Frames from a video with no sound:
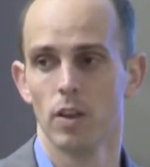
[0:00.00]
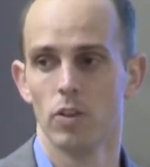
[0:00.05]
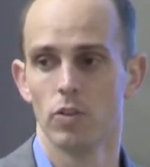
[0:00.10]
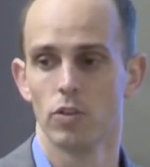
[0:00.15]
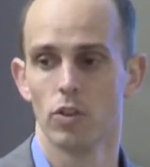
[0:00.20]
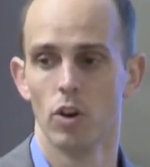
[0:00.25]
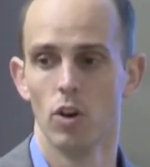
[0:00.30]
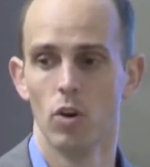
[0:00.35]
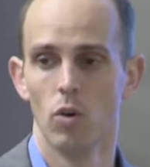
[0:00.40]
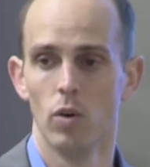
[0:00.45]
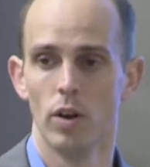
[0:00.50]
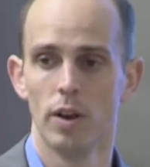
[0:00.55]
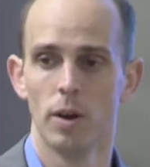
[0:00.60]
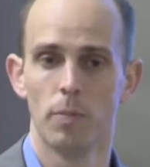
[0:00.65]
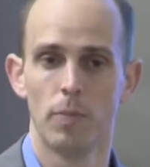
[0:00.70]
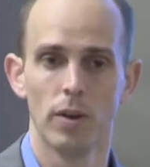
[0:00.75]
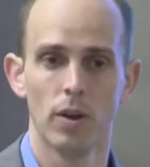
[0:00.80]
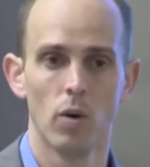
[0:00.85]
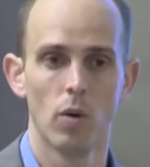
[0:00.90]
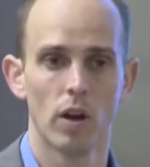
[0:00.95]
So in a
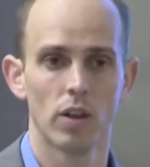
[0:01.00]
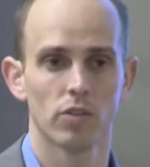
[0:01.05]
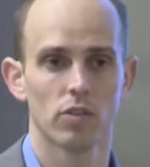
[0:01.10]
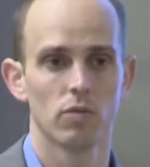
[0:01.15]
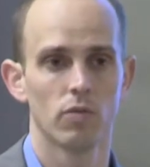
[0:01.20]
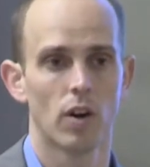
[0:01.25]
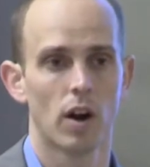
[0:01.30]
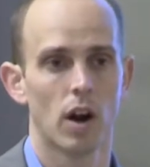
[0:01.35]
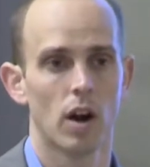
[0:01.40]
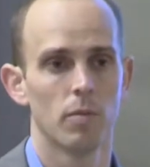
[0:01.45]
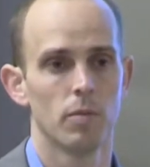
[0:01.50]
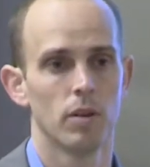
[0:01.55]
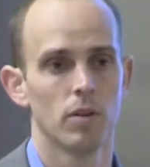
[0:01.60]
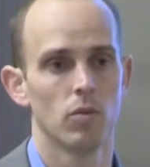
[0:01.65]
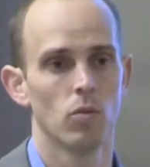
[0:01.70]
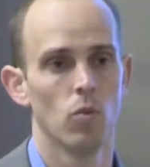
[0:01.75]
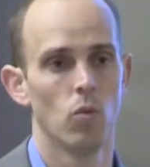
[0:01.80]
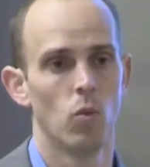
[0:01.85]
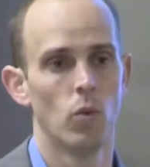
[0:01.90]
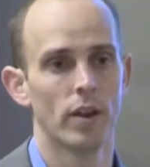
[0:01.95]
POS environment,
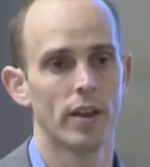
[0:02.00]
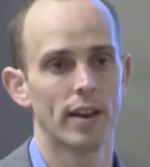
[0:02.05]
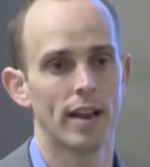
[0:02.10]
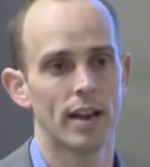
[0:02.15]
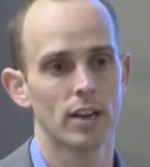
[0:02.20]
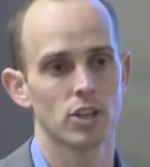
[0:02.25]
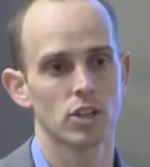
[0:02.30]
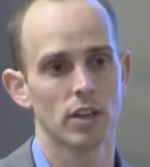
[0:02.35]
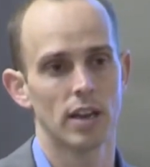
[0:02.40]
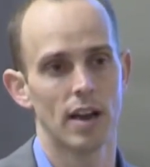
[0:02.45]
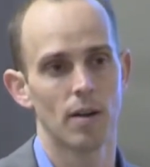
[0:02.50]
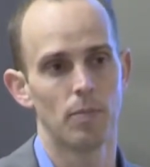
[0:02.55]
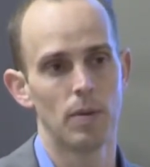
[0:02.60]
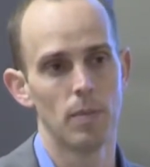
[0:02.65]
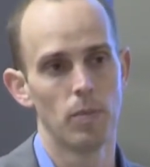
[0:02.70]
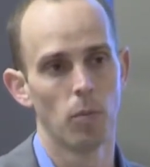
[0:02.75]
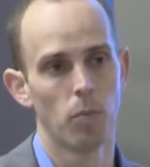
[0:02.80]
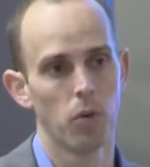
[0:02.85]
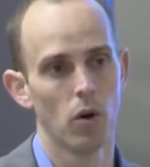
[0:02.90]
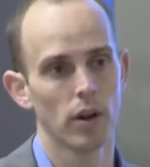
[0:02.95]
we can actually have
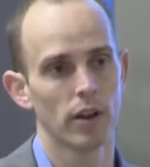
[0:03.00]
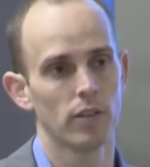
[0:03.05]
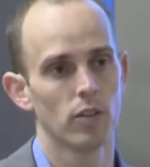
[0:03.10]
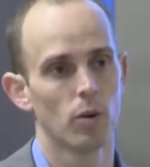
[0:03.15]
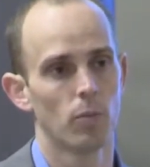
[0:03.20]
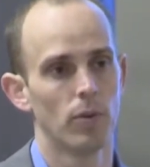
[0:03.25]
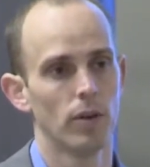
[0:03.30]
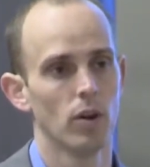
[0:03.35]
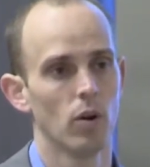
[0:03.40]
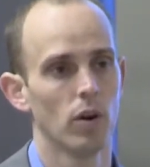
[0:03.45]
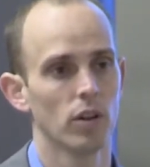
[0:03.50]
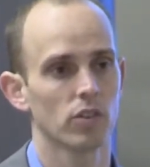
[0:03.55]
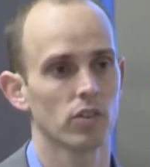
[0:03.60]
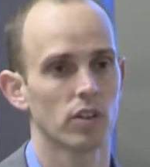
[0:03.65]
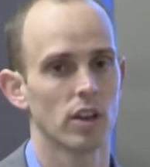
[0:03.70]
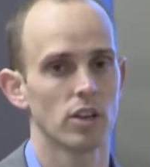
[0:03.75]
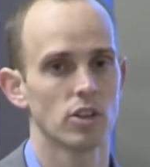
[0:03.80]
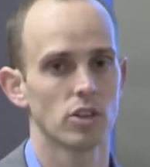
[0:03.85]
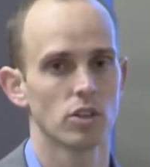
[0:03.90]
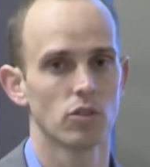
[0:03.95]
people plug in their POS
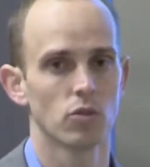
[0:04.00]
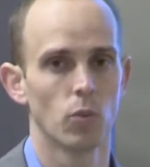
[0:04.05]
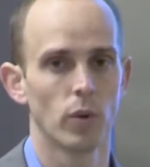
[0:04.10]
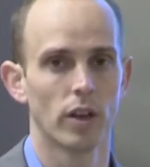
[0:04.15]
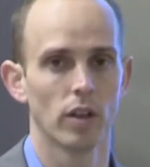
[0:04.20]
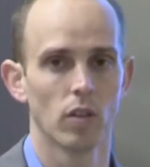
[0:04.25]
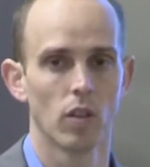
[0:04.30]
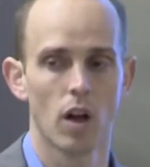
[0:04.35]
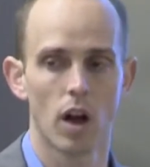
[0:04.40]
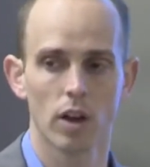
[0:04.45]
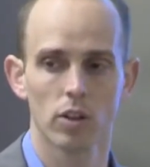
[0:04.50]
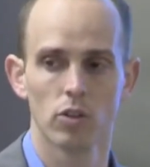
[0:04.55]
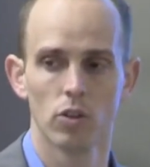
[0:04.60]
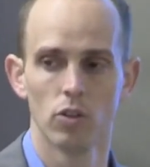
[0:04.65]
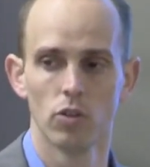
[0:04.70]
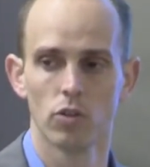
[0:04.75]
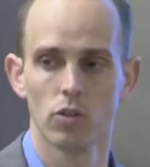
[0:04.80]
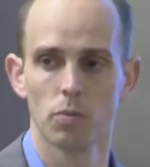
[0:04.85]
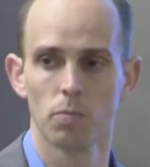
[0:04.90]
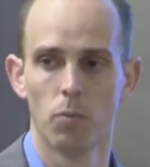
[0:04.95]
stations. We can lock
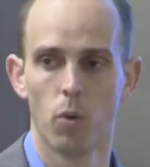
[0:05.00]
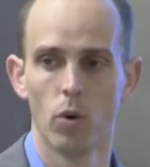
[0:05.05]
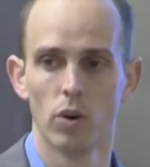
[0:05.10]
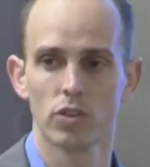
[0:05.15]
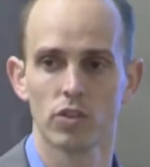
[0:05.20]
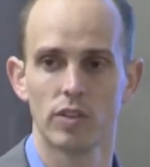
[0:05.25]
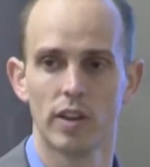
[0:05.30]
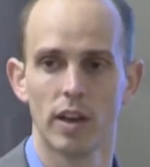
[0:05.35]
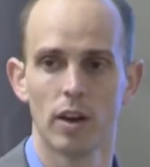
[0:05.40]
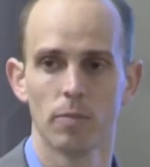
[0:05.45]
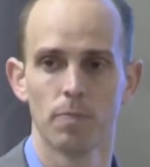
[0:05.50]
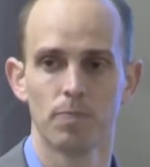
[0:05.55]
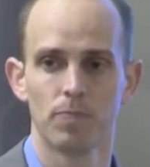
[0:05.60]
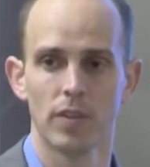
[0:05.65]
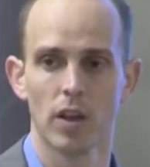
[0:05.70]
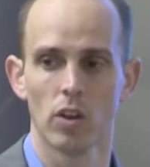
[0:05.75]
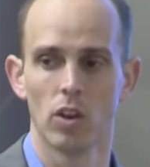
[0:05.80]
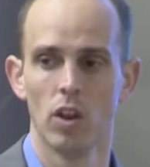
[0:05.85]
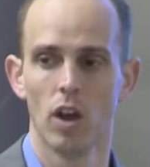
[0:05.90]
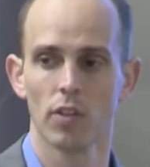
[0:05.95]
those ports down.
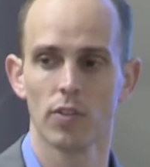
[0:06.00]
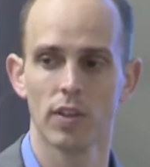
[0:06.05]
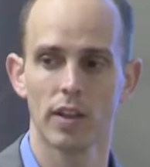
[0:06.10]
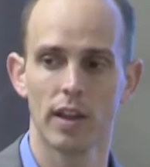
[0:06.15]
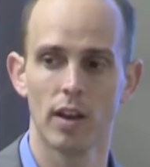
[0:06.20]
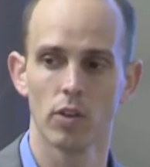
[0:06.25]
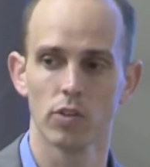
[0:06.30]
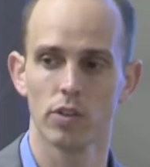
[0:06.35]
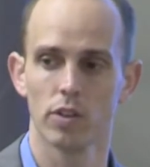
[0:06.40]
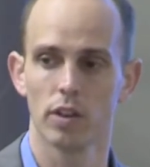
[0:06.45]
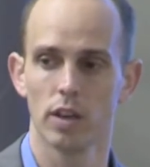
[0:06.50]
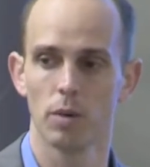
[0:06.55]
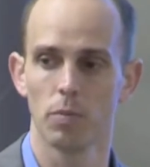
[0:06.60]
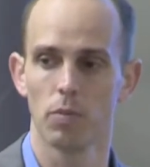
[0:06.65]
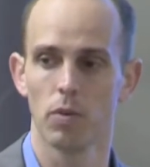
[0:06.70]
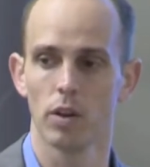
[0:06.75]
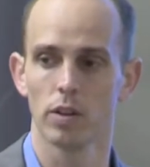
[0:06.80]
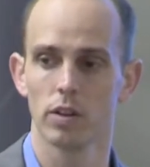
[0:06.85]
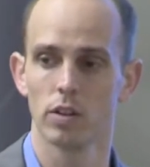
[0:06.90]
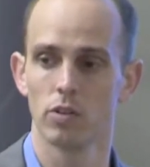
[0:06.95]
Now nothing else can get
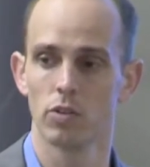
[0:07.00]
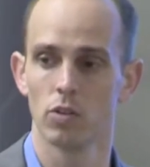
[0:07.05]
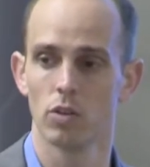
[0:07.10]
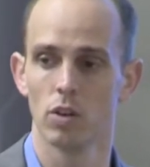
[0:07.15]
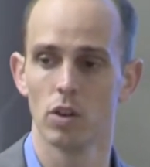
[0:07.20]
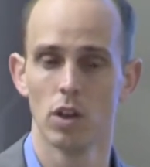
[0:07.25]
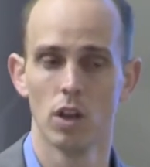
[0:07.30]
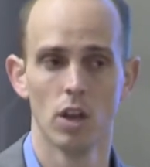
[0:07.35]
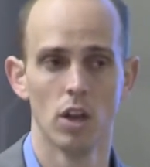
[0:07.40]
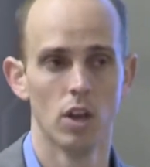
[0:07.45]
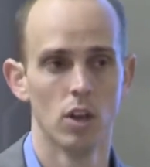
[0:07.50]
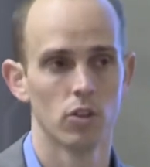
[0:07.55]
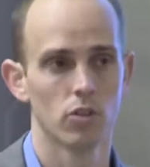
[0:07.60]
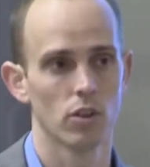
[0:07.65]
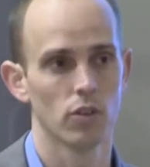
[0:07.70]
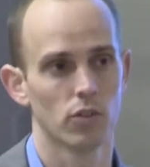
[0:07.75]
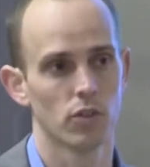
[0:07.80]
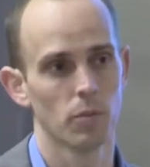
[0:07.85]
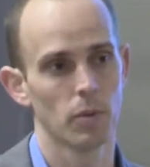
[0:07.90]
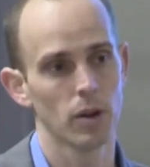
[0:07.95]
plugged into it.
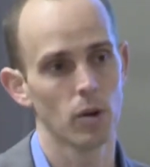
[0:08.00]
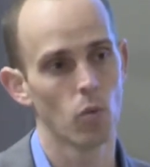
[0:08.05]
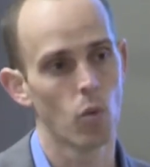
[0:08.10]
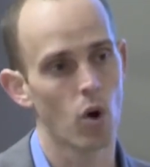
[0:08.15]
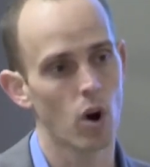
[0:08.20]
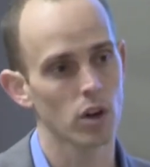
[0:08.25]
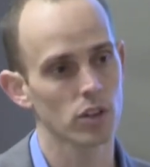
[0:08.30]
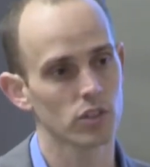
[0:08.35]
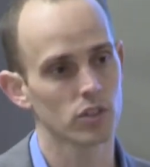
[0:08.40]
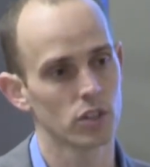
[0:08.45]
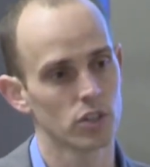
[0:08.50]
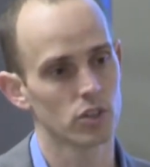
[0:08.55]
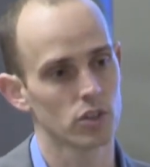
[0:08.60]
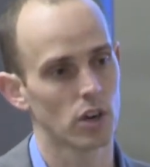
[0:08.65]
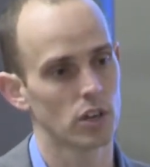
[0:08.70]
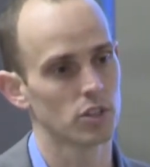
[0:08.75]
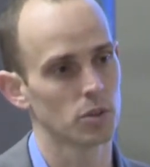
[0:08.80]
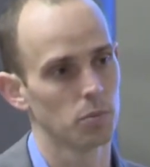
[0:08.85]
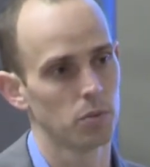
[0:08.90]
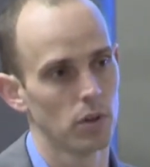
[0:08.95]
So if somebody walks in,
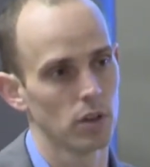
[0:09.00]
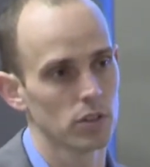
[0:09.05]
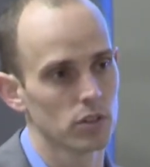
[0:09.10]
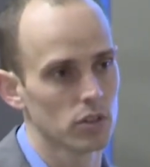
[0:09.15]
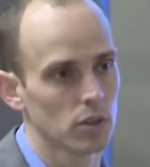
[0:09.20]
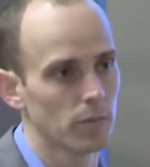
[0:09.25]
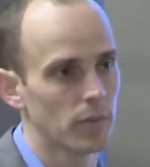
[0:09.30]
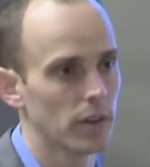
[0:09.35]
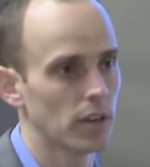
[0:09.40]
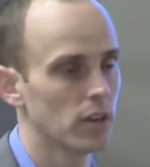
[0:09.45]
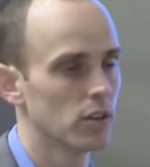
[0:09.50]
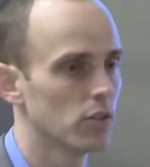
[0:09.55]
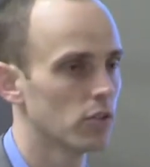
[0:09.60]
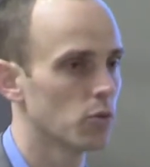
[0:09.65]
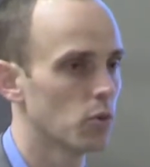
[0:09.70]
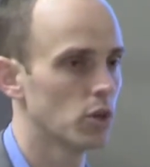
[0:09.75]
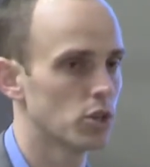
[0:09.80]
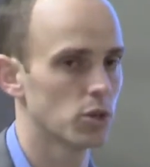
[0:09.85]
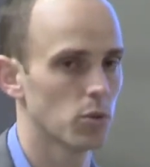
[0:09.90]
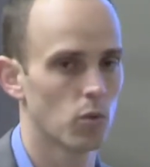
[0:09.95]
tries to plug something into the
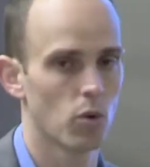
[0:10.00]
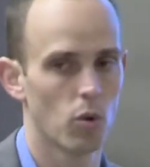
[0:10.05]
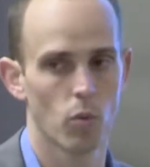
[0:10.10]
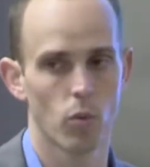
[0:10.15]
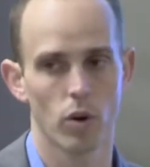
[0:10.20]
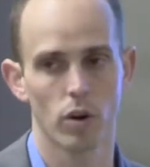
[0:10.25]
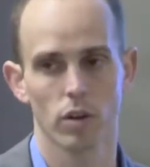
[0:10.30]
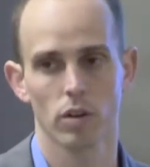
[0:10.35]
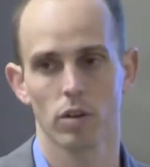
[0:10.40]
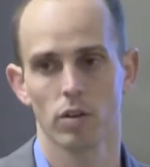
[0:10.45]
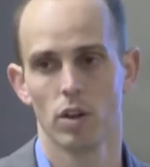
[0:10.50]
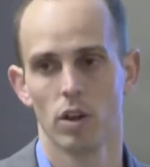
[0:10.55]
switch, it won't work